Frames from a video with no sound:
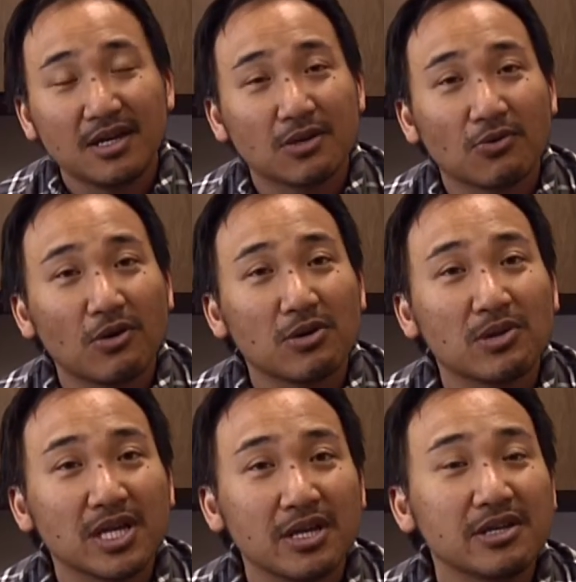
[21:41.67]
The court
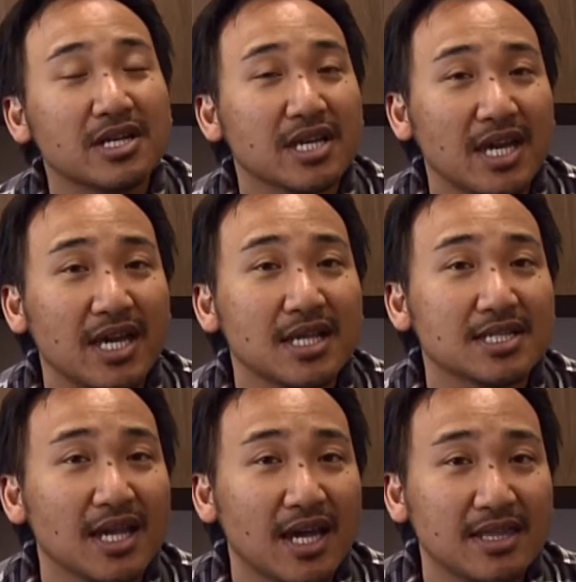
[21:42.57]
will hear their
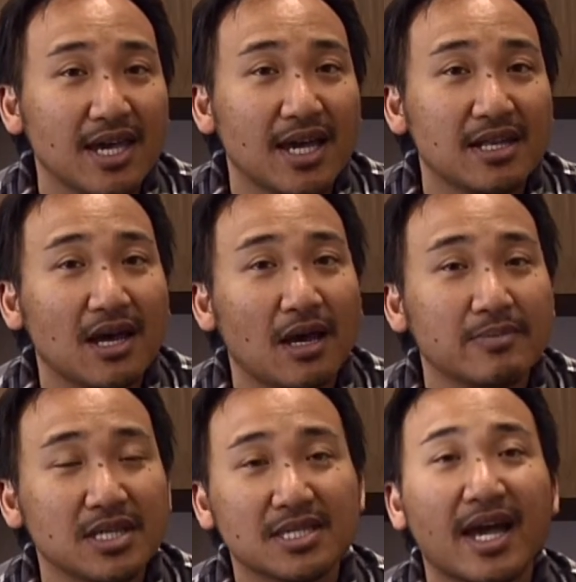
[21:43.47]
case and
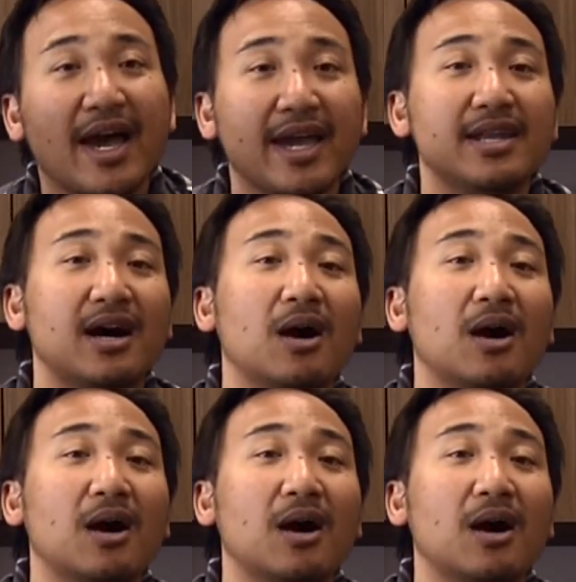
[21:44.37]
then decide